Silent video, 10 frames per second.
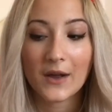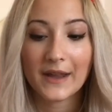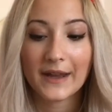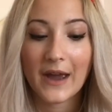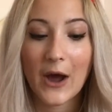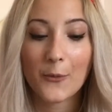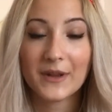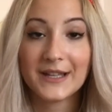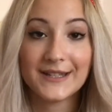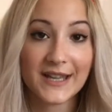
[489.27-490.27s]
like how
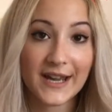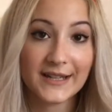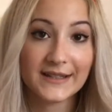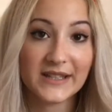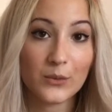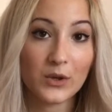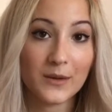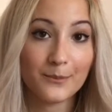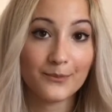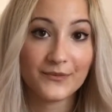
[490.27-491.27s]
many days it
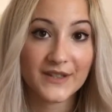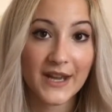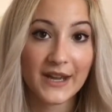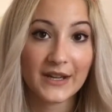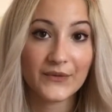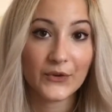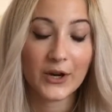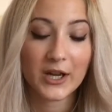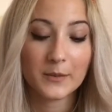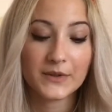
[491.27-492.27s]
will take for
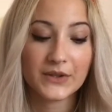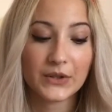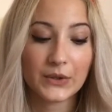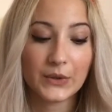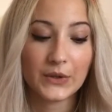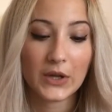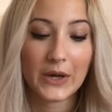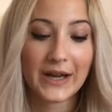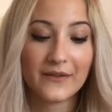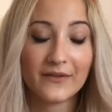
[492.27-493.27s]
him to
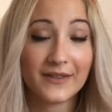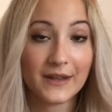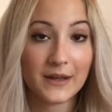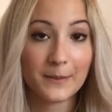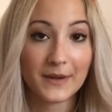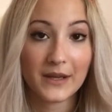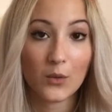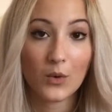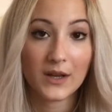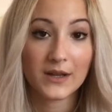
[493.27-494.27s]
have the pink
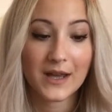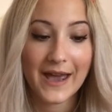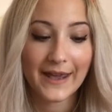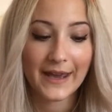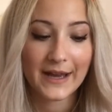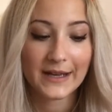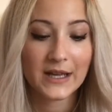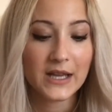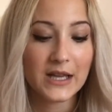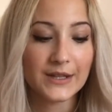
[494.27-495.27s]
one again,
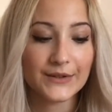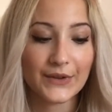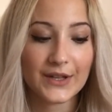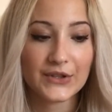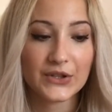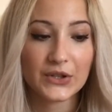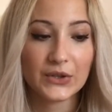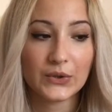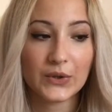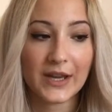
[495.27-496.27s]
so that
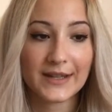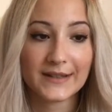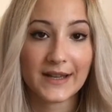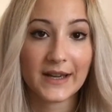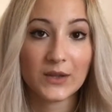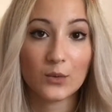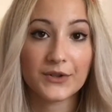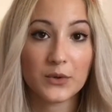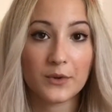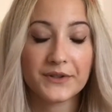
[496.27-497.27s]
you can decide
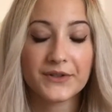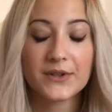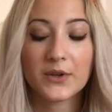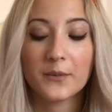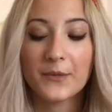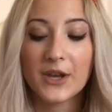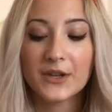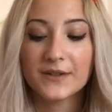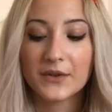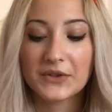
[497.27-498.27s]
what you want to do.
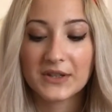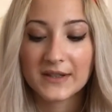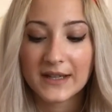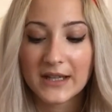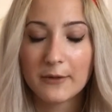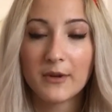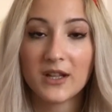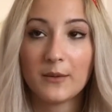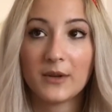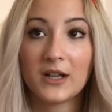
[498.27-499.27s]
So she sent him an
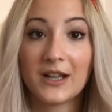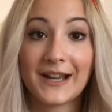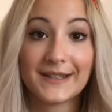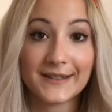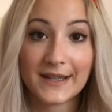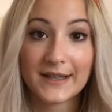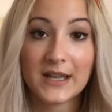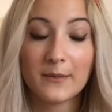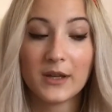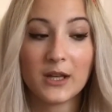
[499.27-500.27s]
email, I sent
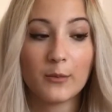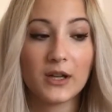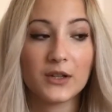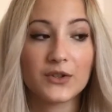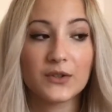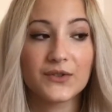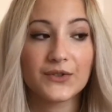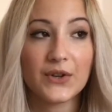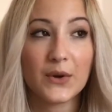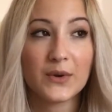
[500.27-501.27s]
him an email. She
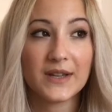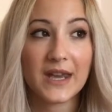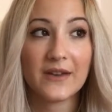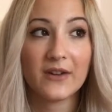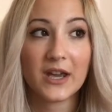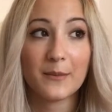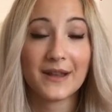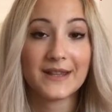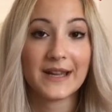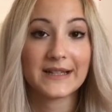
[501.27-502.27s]
also gave him
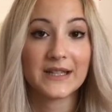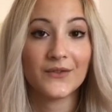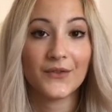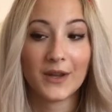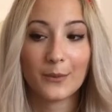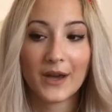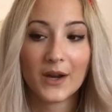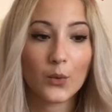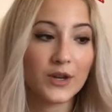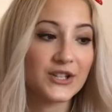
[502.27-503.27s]
a negative
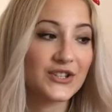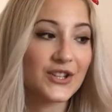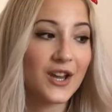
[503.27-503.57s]
feedback, which